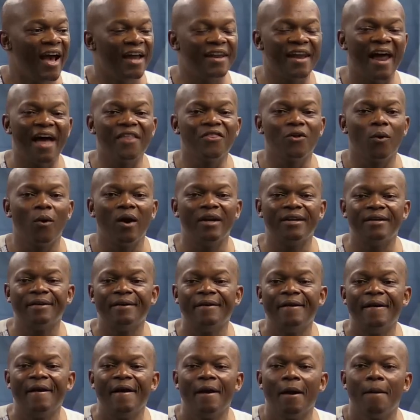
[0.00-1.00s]
Another one,
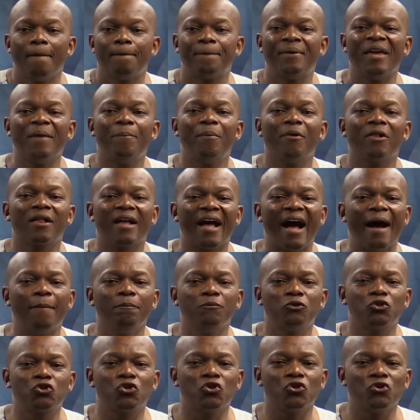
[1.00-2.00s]
people
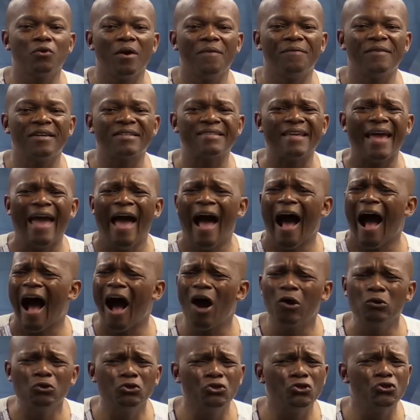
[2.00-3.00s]
come to you and they say,
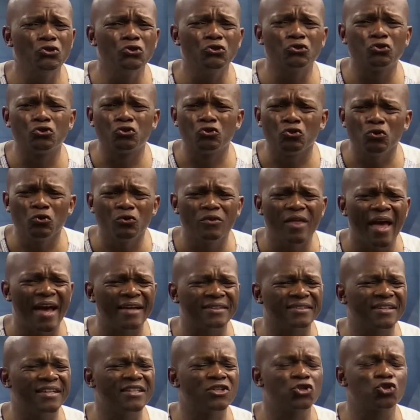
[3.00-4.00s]
how do you do
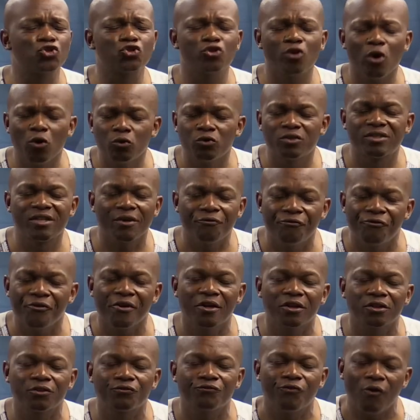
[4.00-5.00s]
that? It's so
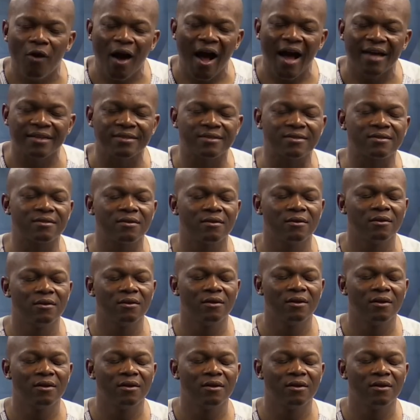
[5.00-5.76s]
difficult for us.